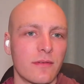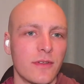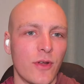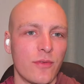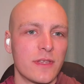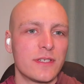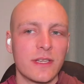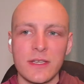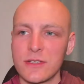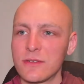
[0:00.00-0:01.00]
This
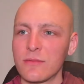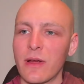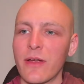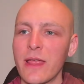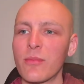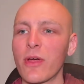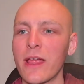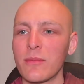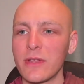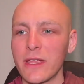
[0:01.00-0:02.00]
is where
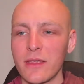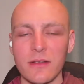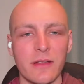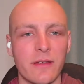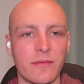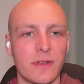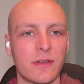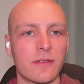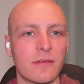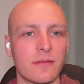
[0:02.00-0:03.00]
Abraham Lincoln lived,
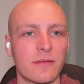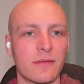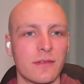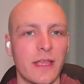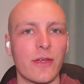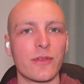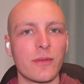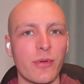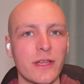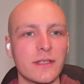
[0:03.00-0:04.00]
here in the
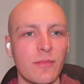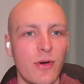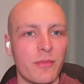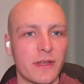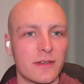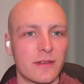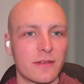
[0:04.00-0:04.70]
present moment.